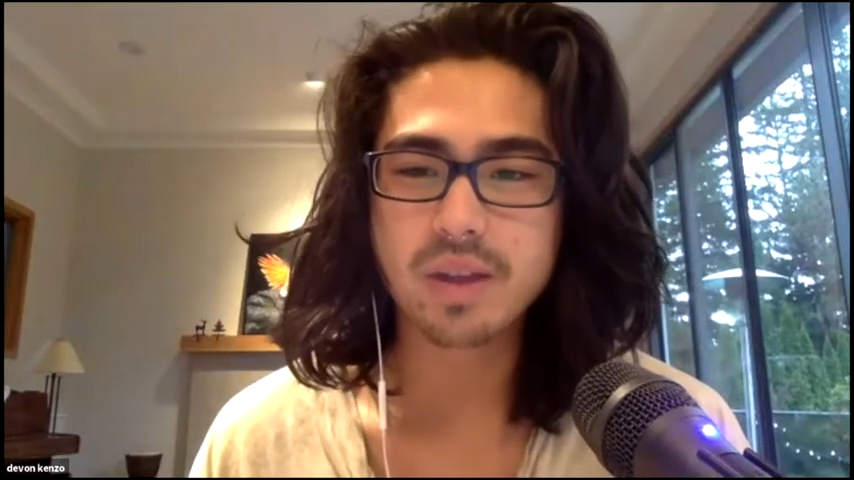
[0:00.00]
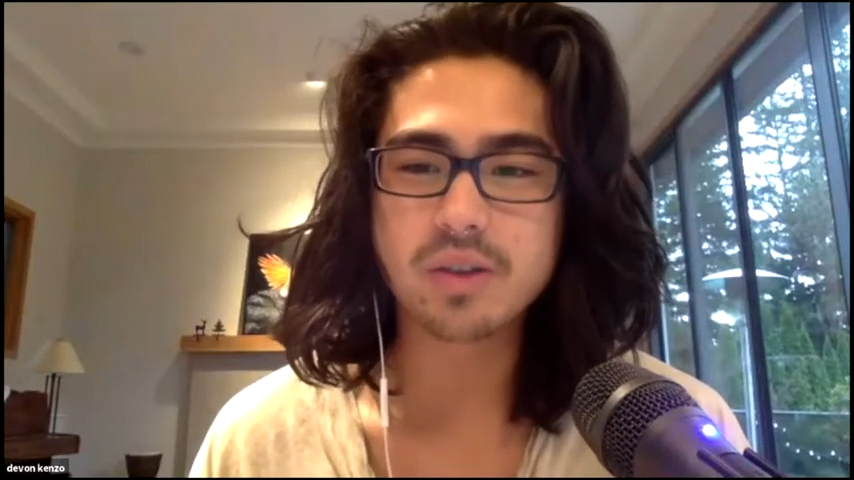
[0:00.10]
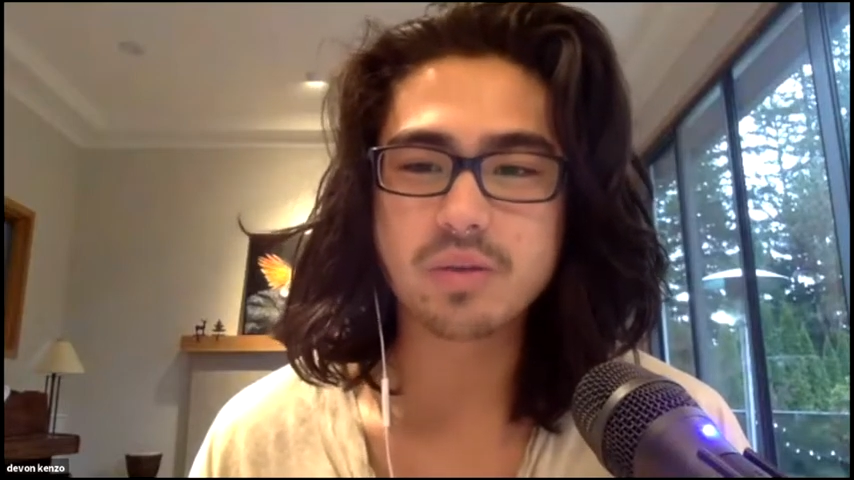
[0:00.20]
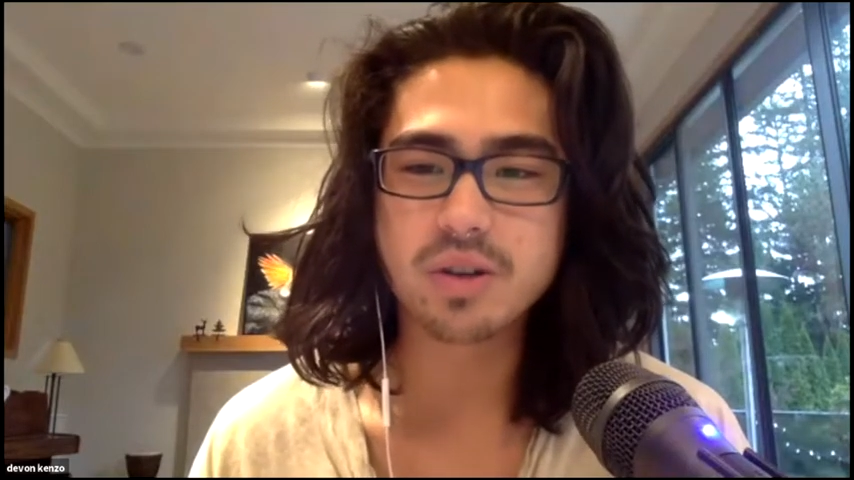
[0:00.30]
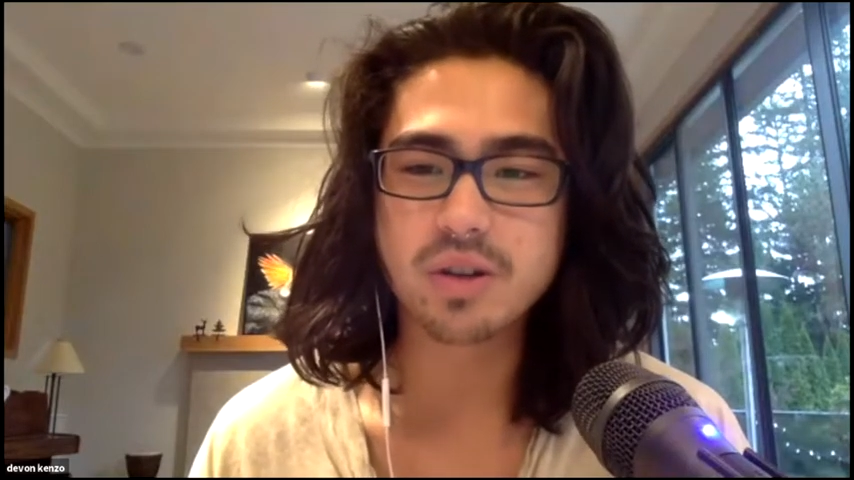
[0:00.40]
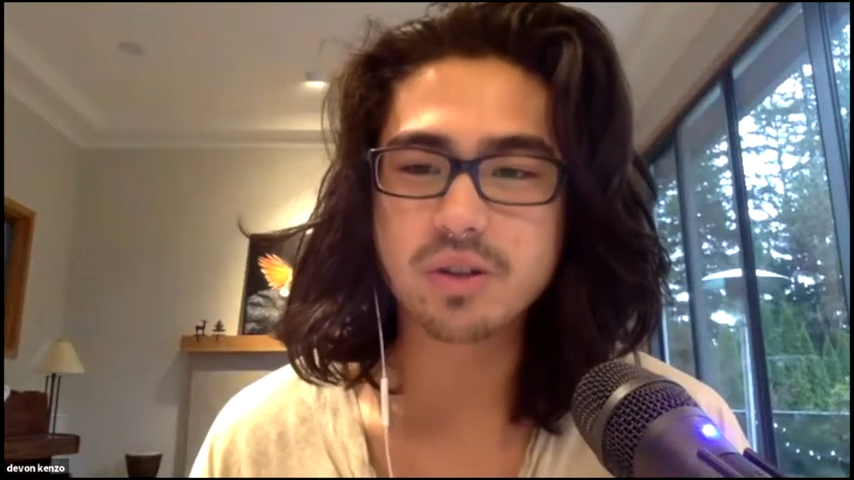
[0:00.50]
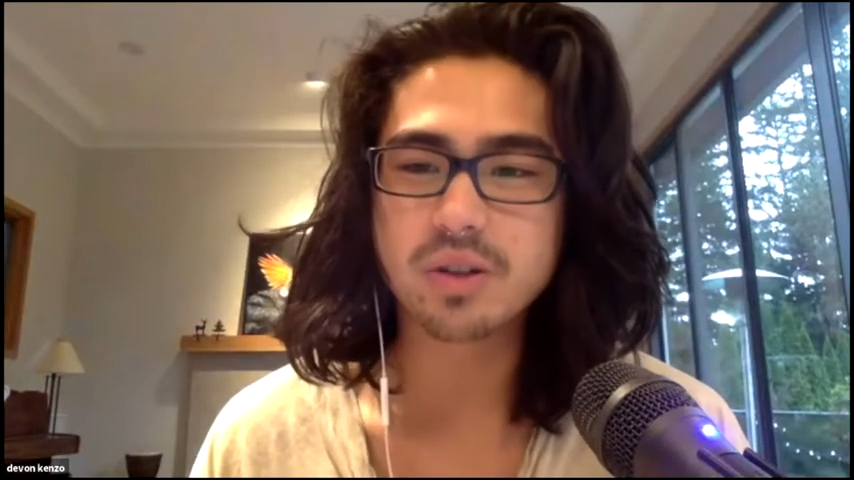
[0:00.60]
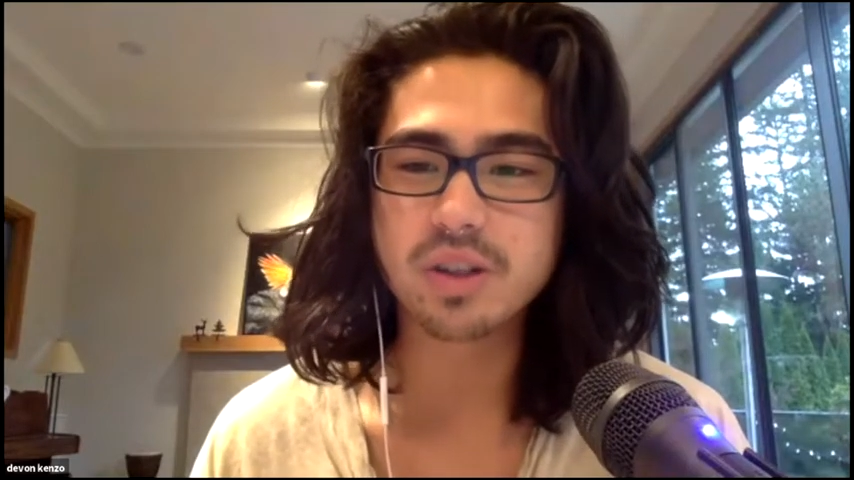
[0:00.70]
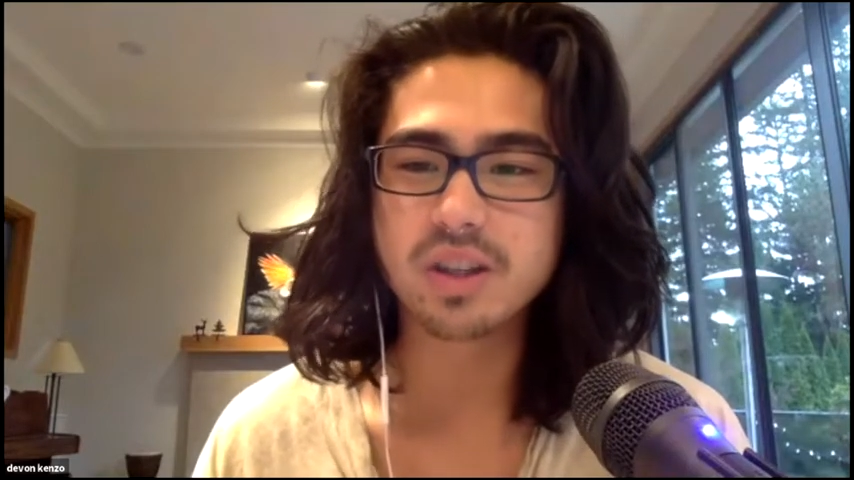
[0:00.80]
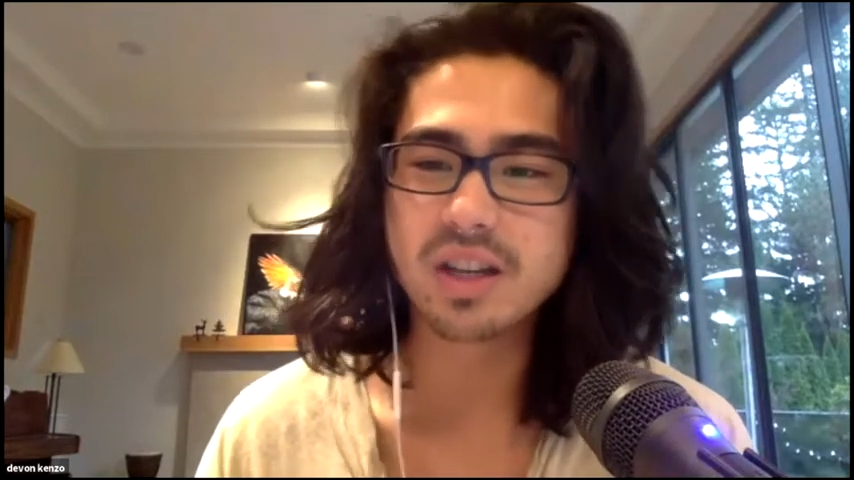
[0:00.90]
thus
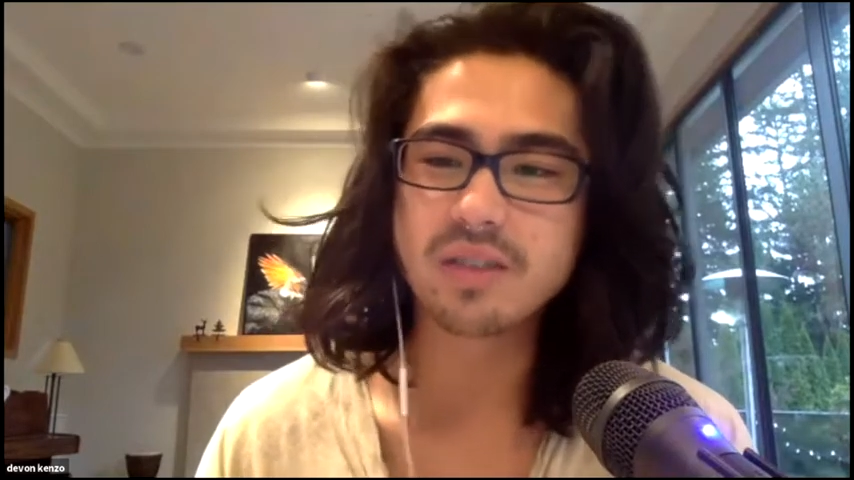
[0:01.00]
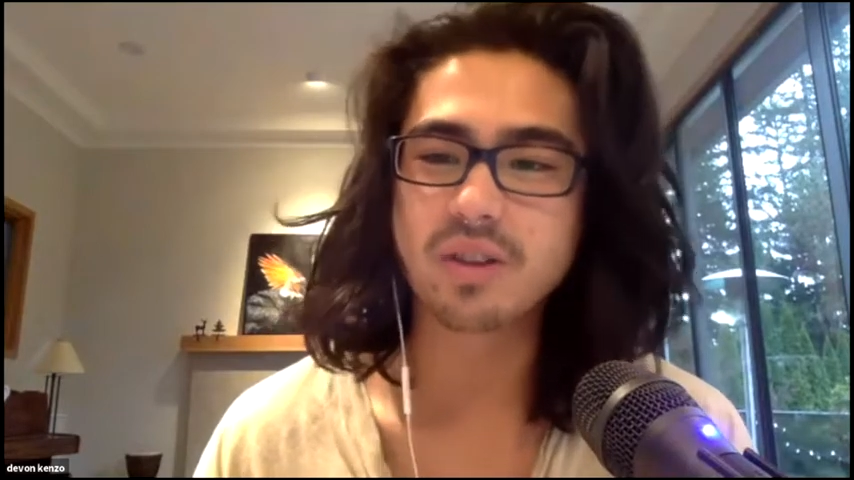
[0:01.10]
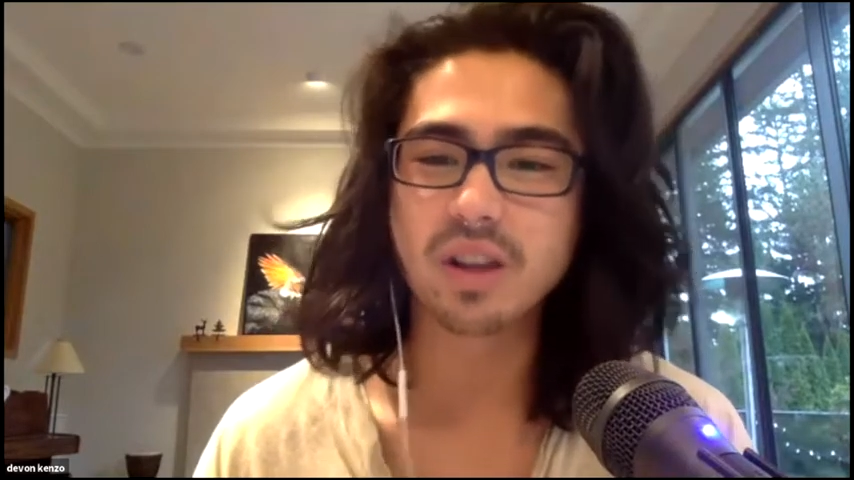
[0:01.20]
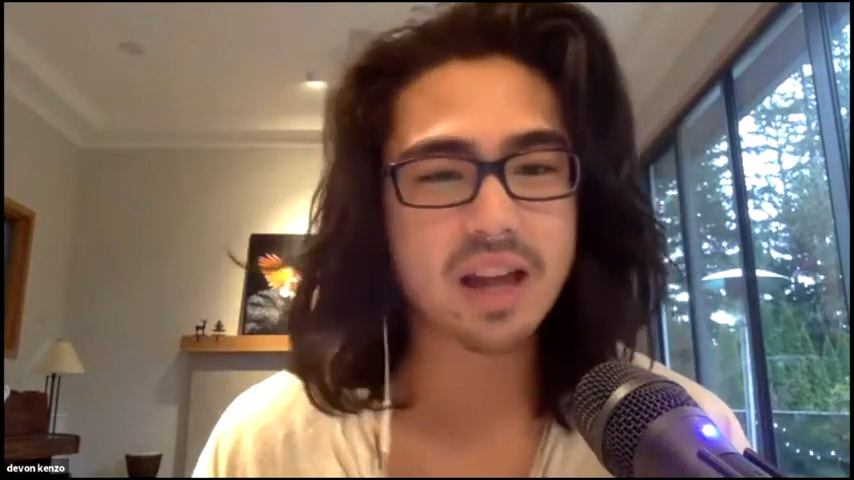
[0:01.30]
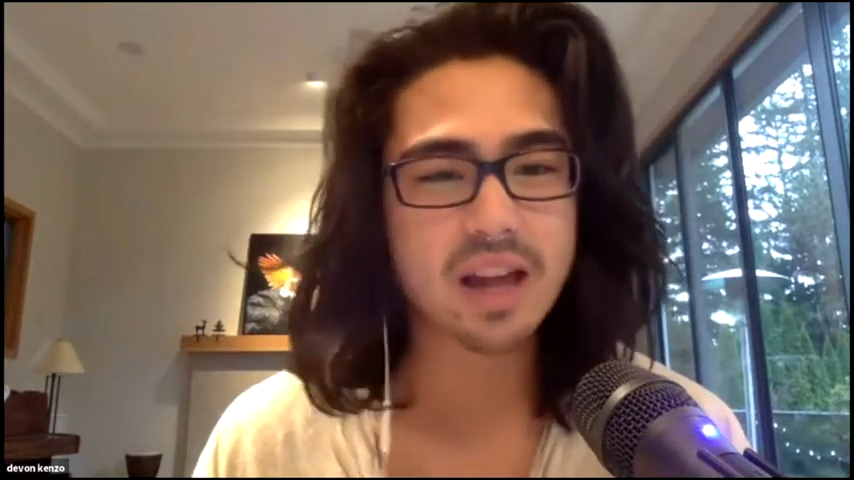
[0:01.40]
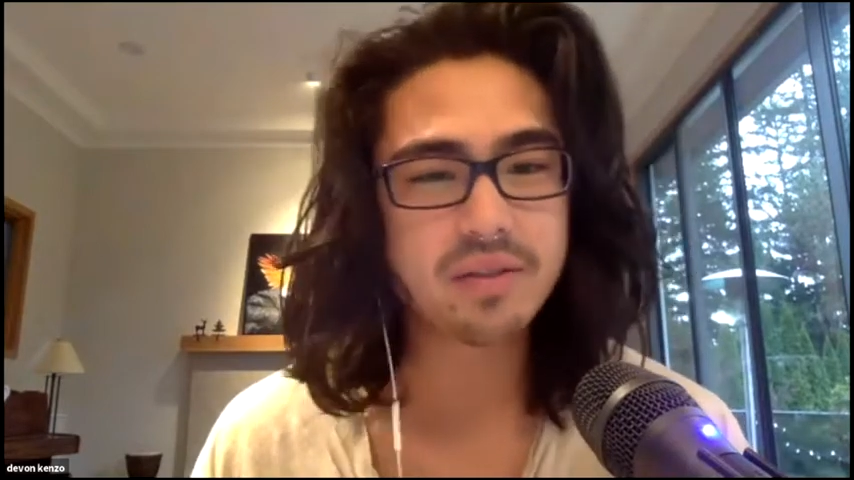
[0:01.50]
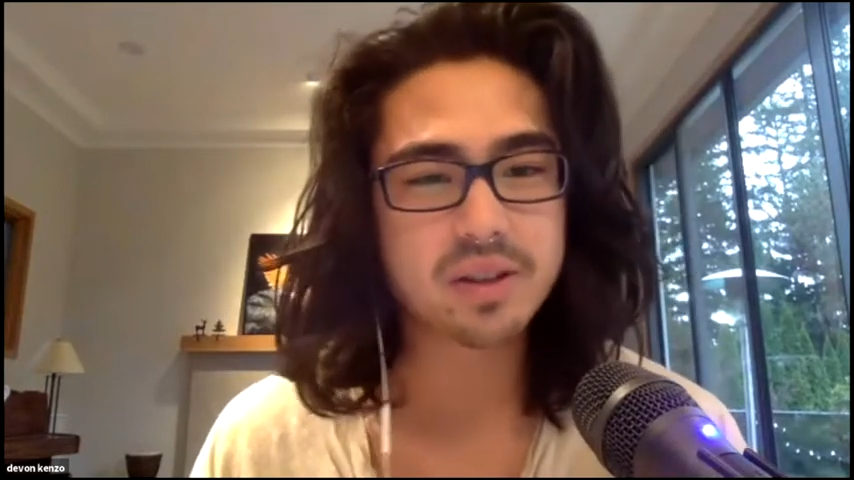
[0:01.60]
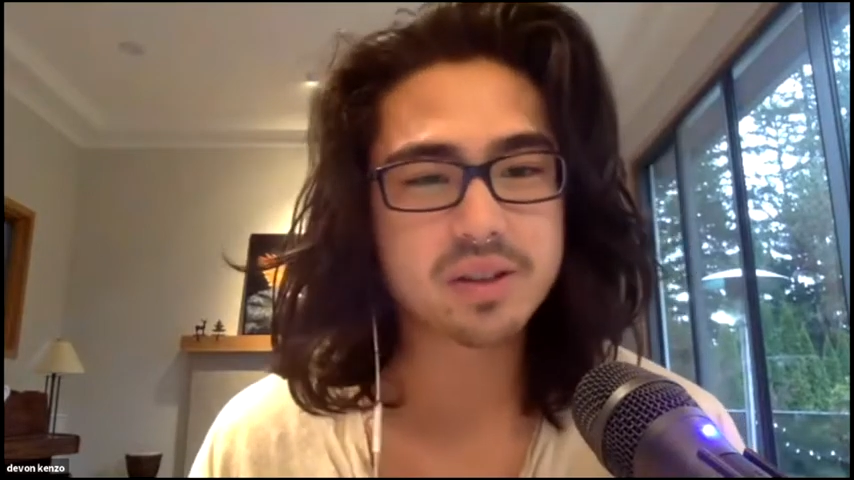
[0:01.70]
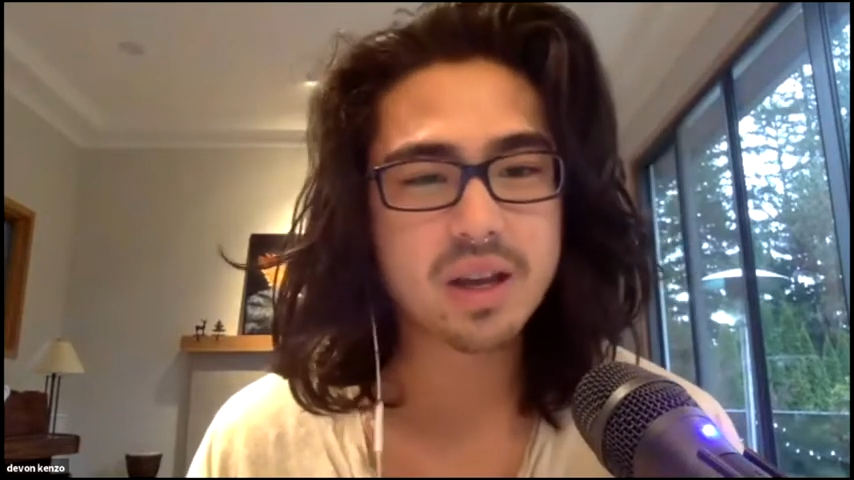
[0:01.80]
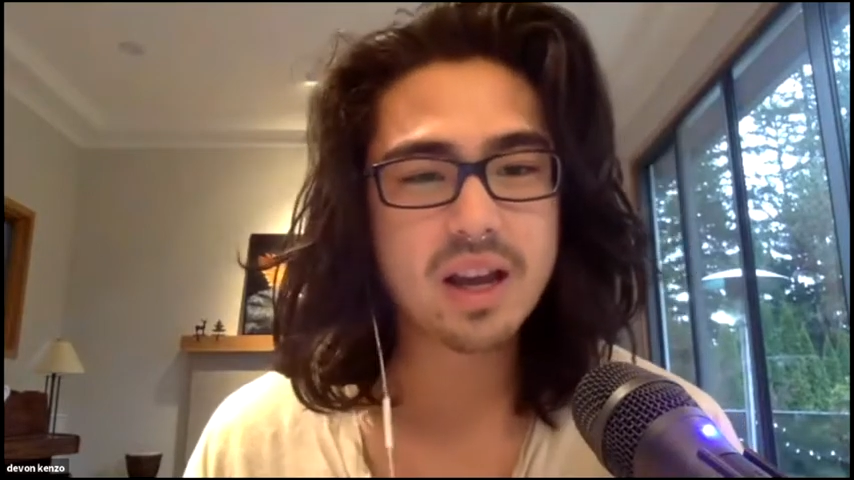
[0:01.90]
reducing the need for landfills.